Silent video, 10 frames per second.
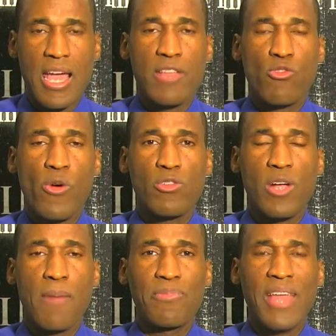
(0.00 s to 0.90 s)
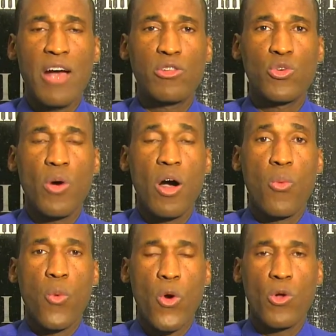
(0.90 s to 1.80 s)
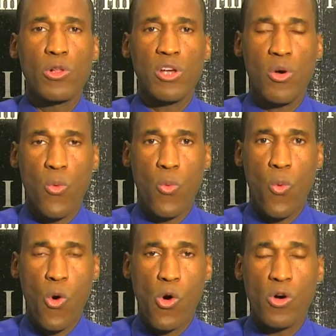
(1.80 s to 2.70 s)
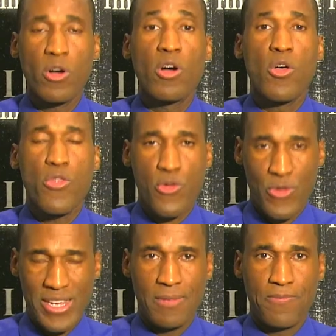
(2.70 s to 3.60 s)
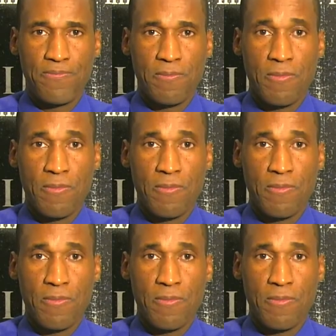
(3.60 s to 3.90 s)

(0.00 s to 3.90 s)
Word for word: it's going to come down to a World War III.